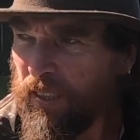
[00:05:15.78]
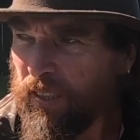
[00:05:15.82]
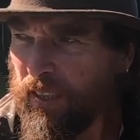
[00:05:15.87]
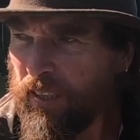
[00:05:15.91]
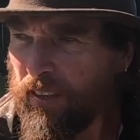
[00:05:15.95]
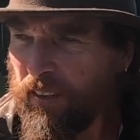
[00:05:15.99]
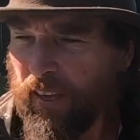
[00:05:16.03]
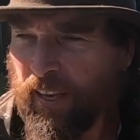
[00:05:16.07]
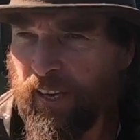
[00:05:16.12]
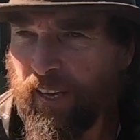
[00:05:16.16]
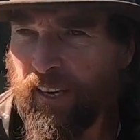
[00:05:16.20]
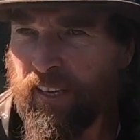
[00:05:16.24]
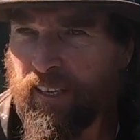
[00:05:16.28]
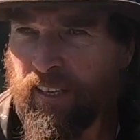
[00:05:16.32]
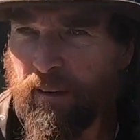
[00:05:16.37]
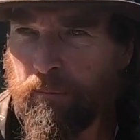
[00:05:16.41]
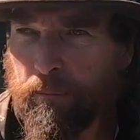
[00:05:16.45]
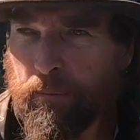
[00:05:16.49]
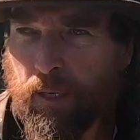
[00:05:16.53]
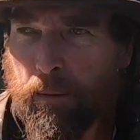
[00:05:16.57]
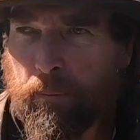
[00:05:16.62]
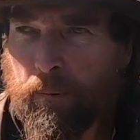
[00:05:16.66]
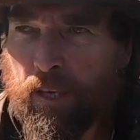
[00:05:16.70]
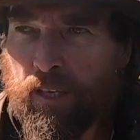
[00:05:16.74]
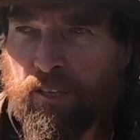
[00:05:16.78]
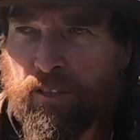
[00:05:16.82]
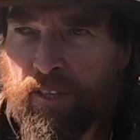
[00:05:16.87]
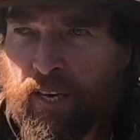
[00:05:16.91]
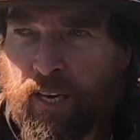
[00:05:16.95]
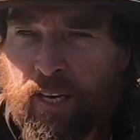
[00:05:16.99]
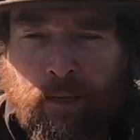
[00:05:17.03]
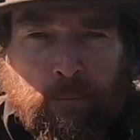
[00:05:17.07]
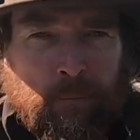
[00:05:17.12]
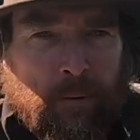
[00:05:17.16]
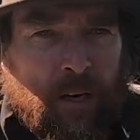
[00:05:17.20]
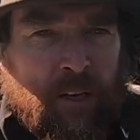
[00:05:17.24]
then I'm going to buy a
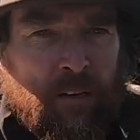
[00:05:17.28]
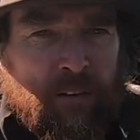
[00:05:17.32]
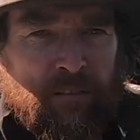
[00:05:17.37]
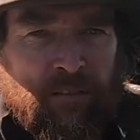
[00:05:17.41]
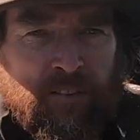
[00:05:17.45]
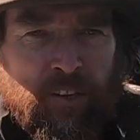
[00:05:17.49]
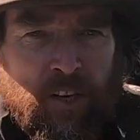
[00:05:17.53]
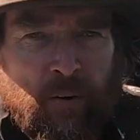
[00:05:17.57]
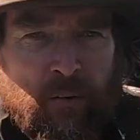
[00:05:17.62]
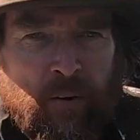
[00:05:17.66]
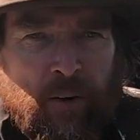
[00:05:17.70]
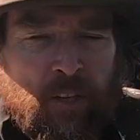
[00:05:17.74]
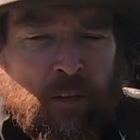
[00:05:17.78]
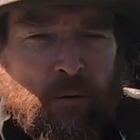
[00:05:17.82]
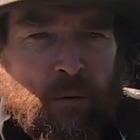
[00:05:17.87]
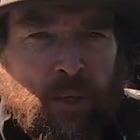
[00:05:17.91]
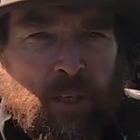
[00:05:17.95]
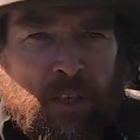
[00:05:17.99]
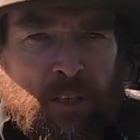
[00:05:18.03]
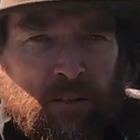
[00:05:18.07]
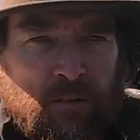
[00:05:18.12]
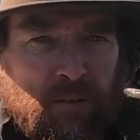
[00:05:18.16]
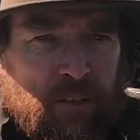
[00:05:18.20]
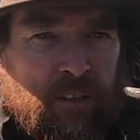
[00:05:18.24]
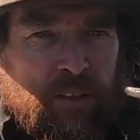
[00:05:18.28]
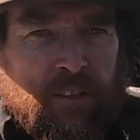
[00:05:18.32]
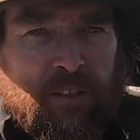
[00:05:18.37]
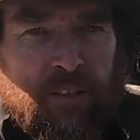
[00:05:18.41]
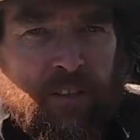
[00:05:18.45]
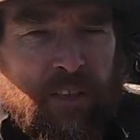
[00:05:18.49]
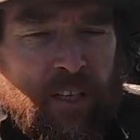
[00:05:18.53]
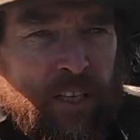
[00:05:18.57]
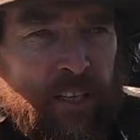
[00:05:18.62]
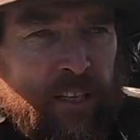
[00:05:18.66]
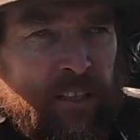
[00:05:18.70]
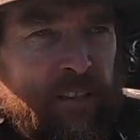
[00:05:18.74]
sailing boat and sail around the world
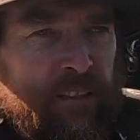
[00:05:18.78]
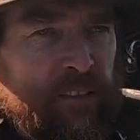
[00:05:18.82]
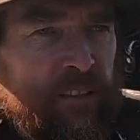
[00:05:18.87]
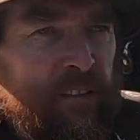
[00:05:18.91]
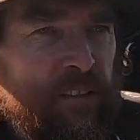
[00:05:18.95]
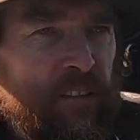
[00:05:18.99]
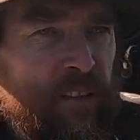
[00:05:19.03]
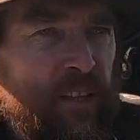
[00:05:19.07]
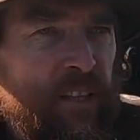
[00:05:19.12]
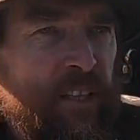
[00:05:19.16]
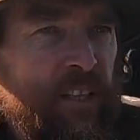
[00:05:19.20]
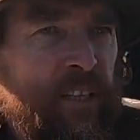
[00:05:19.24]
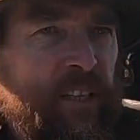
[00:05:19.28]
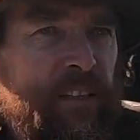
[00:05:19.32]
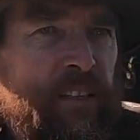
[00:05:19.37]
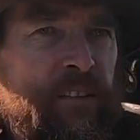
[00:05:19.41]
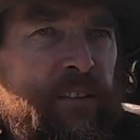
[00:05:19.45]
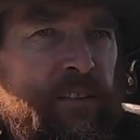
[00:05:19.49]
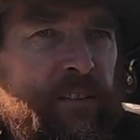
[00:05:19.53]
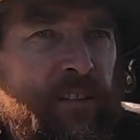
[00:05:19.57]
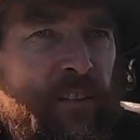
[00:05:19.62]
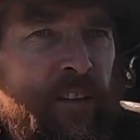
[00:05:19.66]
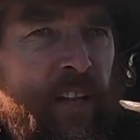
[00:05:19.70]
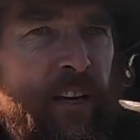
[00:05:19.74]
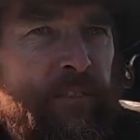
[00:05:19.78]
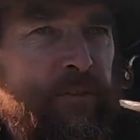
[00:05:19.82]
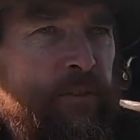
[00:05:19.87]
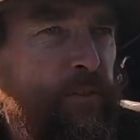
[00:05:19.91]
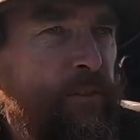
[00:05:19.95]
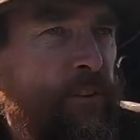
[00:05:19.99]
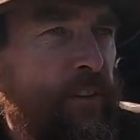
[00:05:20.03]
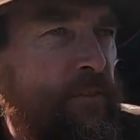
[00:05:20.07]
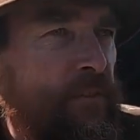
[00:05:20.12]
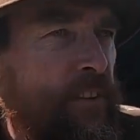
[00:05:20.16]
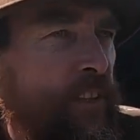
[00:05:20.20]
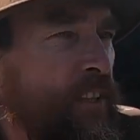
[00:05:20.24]
and do that for
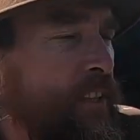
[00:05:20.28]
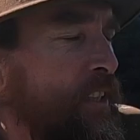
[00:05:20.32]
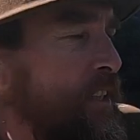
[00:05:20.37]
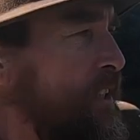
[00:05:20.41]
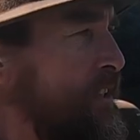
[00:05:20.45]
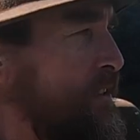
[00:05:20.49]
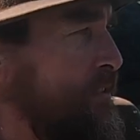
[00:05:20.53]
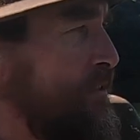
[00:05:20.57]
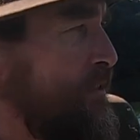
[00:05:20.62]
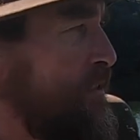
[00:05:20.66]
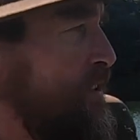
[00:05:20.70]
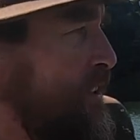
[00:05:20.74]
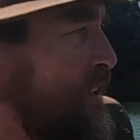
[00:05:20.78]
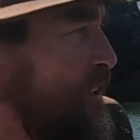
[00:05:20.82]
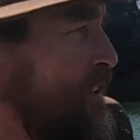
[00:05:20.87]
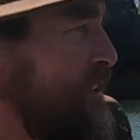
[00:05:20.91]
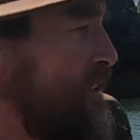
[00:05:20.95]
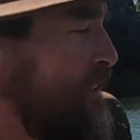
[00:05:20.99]
15 years or so.